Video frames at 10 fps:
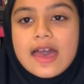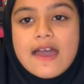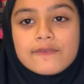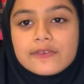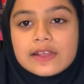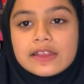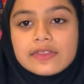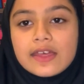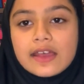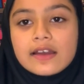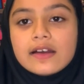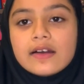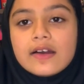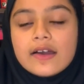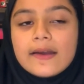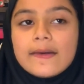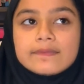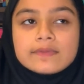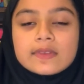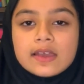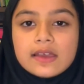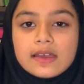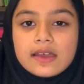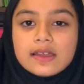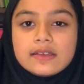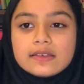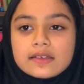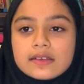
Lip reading: everything, and